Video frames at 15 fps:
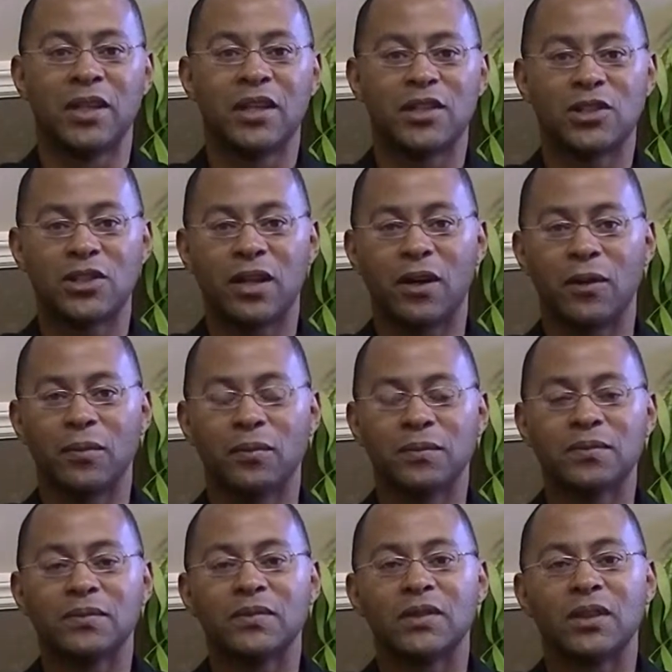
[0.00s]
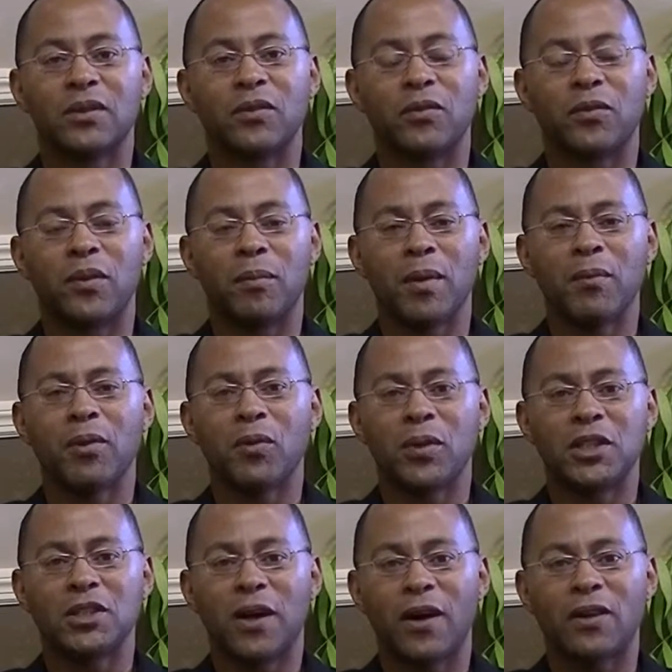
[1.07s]
So, remember we
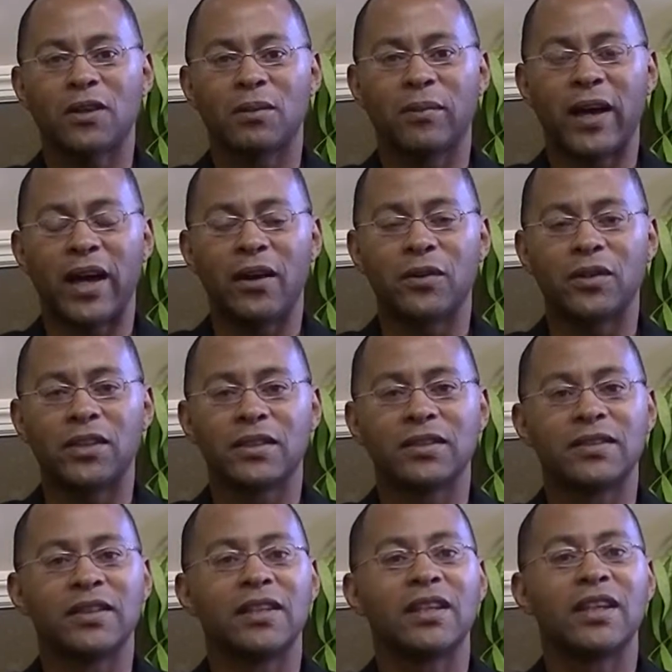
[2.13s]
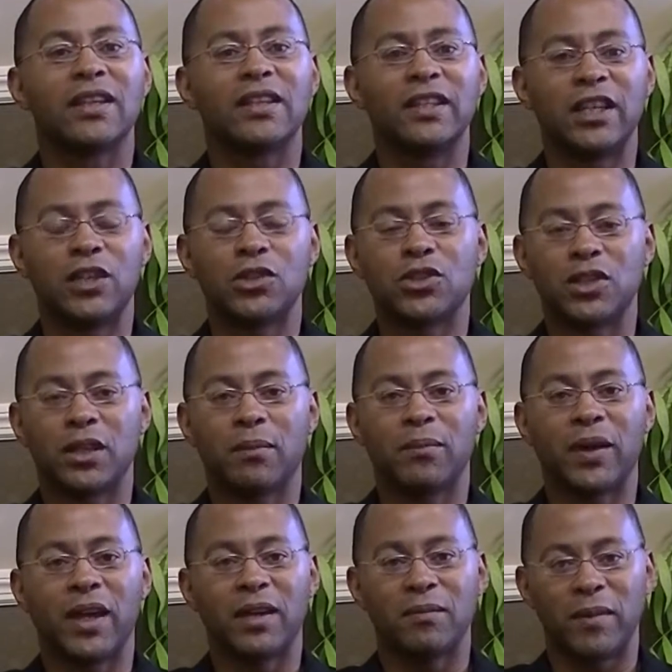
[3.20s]
talked about leadership
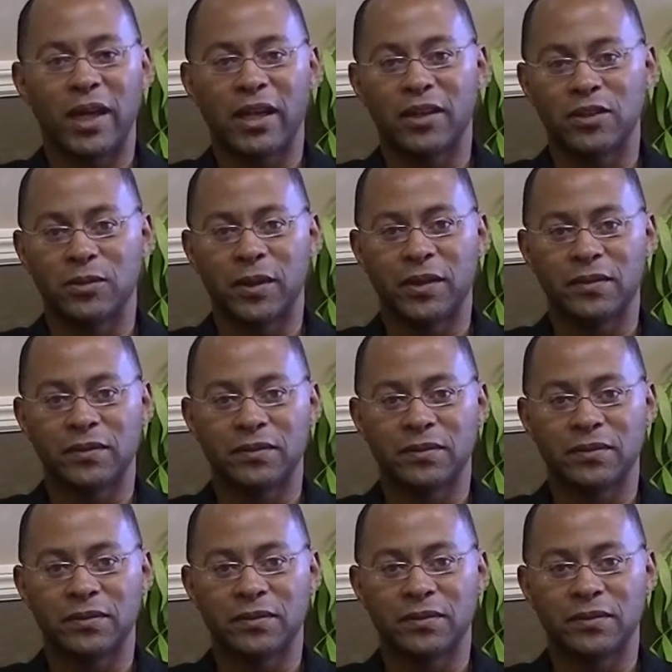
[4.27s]
and management.